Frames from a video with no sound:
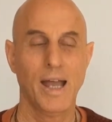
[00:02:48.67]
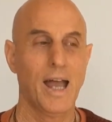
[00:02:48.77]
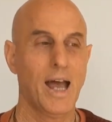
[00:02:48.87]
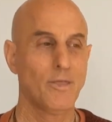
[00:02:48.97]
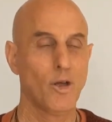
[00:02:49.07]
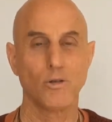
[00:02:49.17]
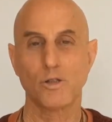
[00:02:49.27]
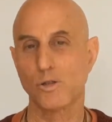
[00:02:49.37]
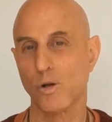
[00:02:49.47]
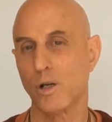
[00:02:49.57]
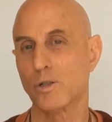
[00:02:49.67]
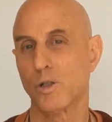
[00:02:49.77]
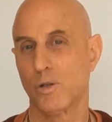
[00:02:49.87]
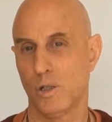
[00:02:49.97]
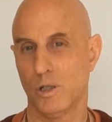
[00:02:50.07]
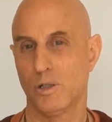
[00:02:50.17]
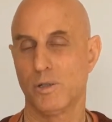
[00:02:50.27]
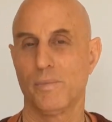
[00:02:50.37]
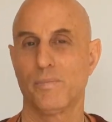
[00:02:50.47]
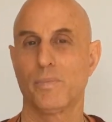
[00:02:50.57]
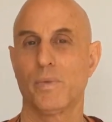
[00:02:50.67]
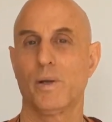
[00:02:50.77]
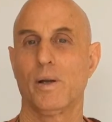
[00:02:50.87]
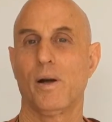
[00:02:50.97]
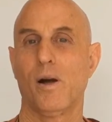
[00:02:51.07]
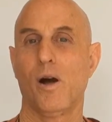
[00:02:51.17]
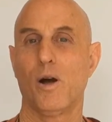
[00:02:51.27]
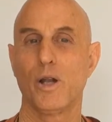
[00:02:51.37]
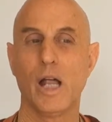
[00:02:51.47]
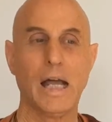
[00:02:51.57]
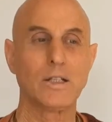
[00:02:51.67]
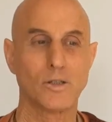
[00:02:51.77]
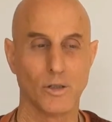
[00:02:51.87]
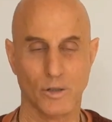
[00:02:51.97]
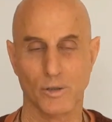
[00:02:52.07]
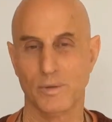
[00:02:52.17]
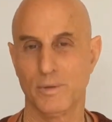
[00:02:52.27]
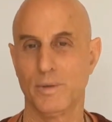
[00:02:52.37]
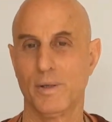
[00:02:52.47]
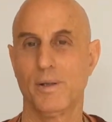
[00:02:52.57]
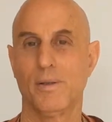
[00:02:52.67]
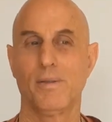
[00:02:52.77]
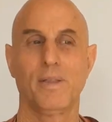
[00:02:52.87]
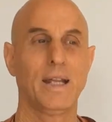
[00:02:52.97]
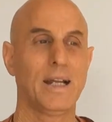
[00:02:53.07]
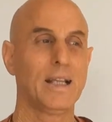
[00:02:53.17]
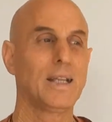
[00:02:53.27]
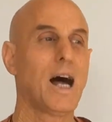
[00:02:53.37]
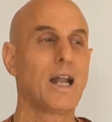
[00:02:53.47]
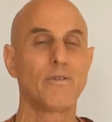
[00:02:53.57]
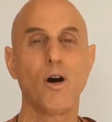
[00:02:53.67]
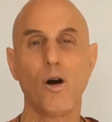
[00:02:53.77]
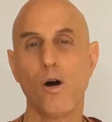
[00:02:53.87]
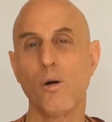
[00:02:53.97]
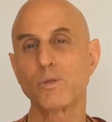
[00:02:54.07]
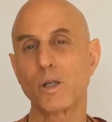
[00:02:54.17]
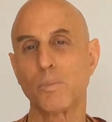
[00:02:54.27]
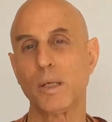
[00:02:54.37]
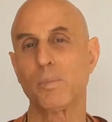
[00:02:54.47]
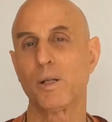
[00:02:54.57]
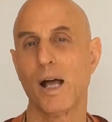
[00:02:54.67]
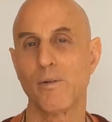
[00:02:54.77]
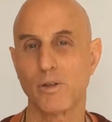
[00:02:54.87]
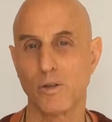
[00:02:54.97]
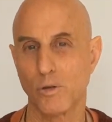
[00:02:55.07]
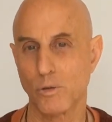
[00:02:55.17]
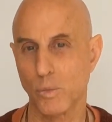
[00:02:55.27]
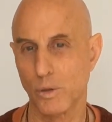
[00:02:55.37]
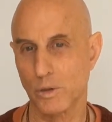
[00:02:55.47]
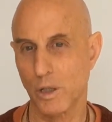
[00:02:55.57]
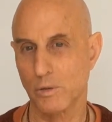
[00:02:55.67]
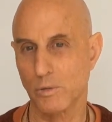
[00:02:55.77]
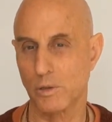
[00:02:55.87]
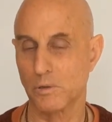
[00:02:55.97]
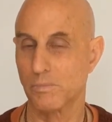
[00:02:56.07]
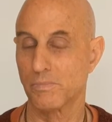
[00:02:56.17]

And those storage units are nicer than a lot of homes that people have in third world countries